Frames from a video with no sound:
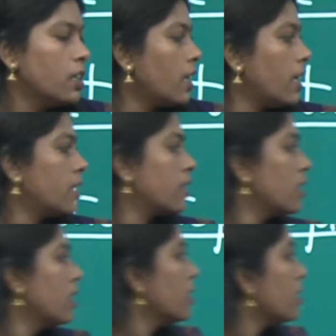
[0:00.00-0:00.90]

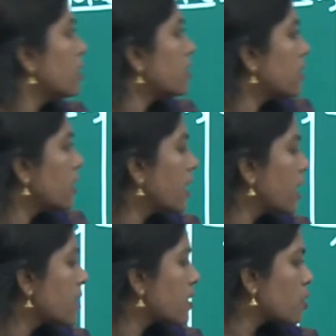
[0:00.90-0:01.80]
and this
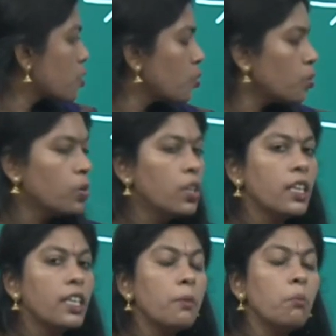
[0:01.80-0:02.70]
leads to
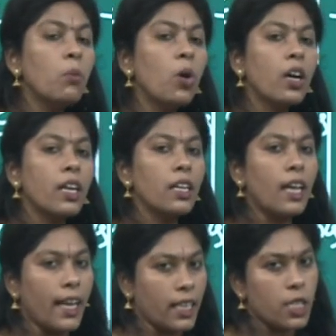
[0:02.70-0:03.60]
immoral
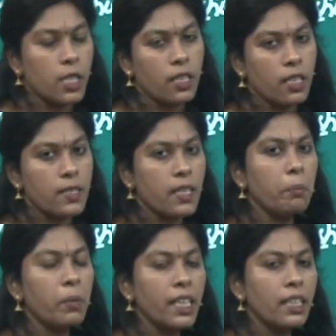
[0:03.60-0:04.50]
act. It's
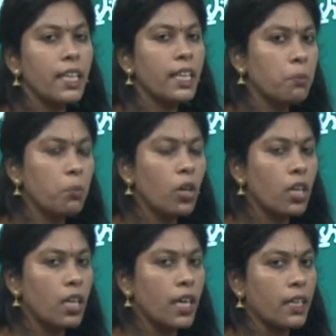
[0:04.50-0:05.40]
completely an
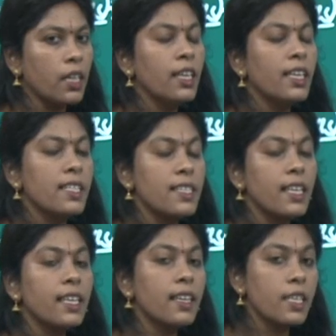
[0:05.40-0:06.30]
immoral act, it's an
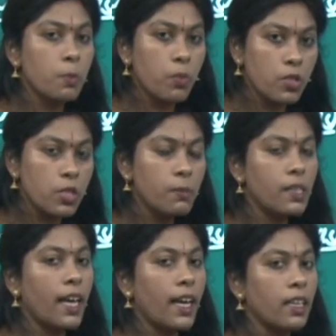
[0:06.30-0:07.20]

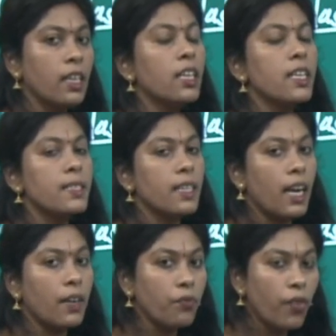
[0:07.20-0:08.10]
irresponsible act, it's an
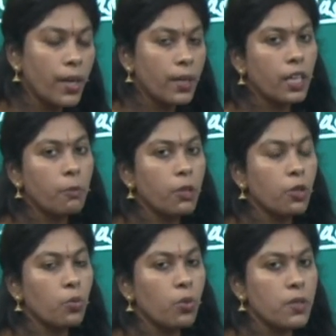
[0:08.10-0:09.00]
unfair
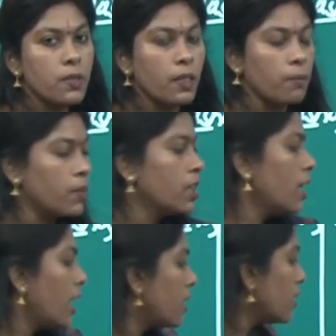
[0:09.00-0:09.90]
treatment towards them,
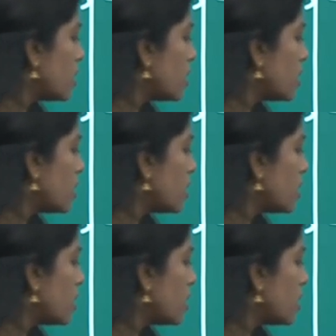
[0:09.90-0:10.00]
and